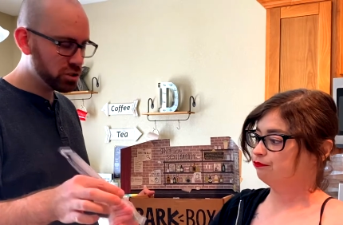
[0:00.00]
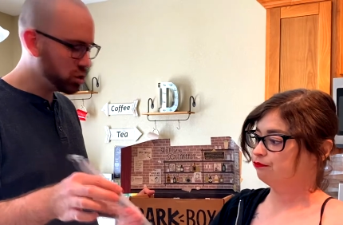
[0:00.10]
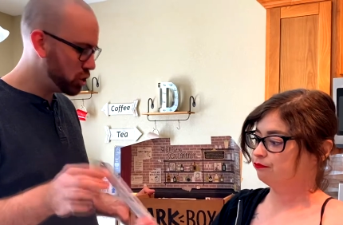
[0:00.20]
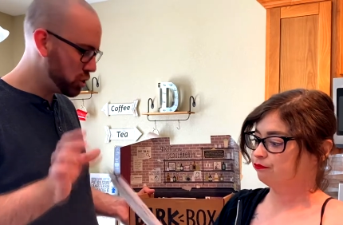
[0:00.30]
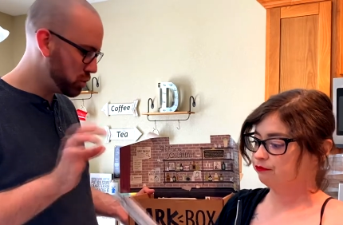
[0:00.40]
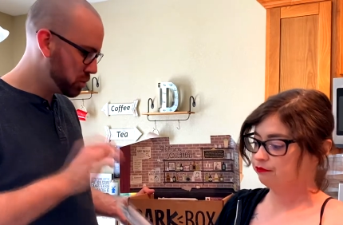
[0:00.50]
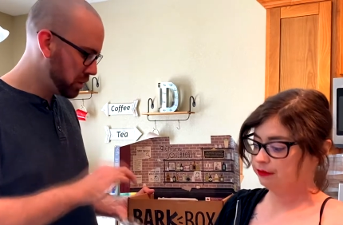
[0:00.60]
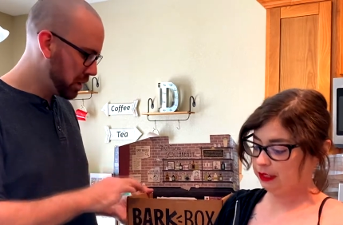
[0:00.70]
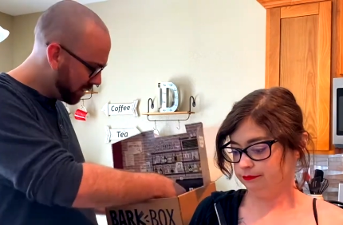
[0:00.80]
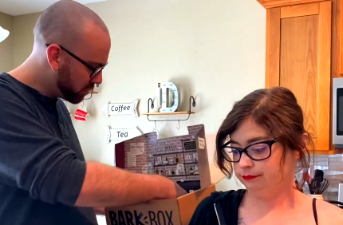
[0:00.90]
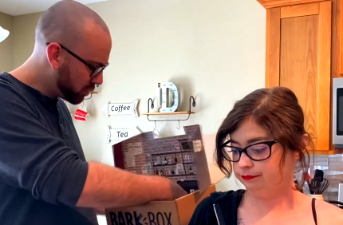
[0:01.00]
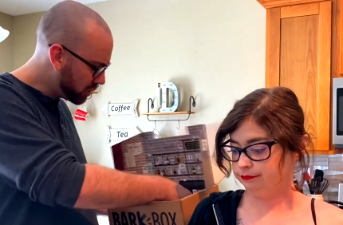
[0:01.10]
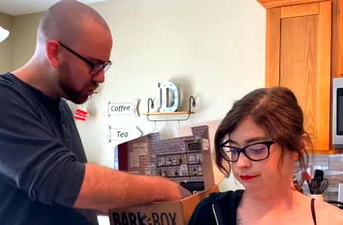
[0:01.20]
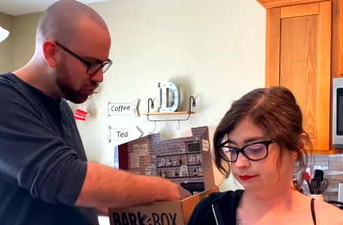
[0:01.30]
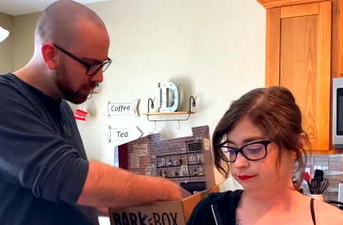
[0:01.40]
Speaker 1: Just a chew. And there's
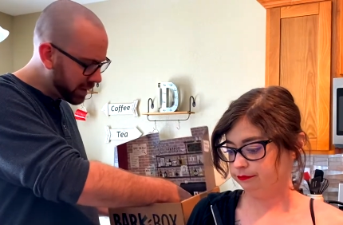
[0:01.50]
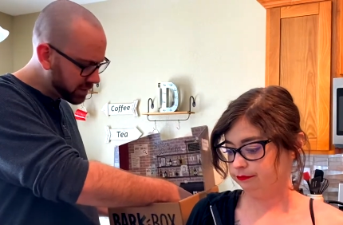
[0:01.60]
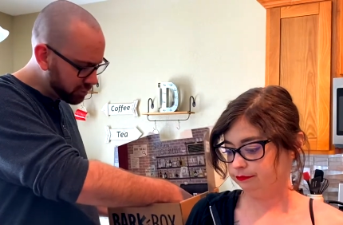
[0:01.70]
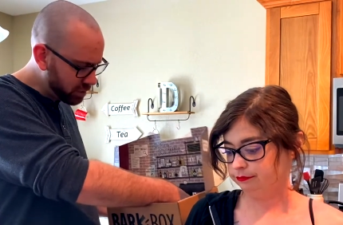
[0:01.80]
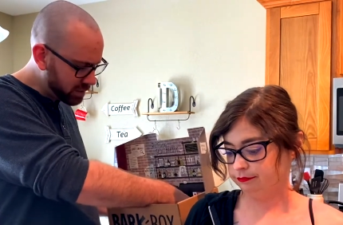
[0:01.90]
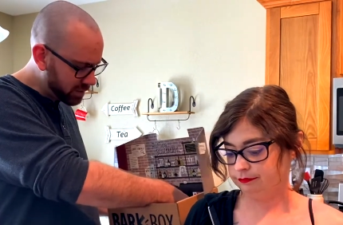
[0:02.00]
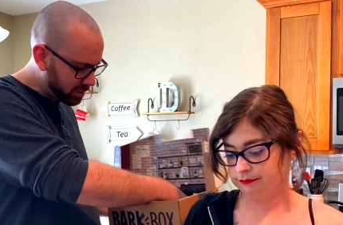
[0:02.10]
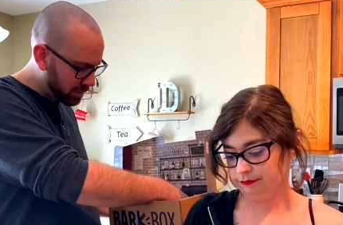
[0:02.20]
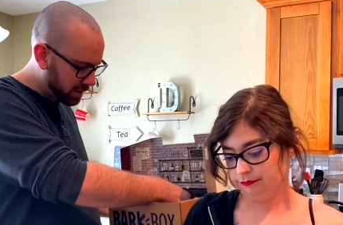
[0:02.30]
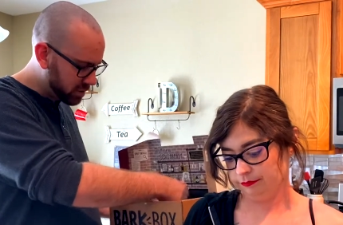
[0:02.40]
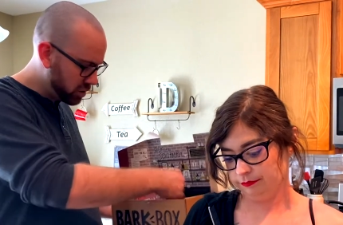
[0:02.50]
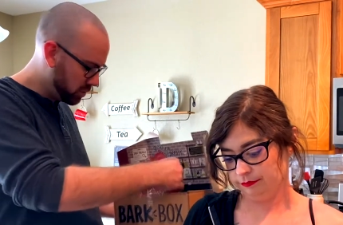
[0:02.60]
only two bags of treats in this box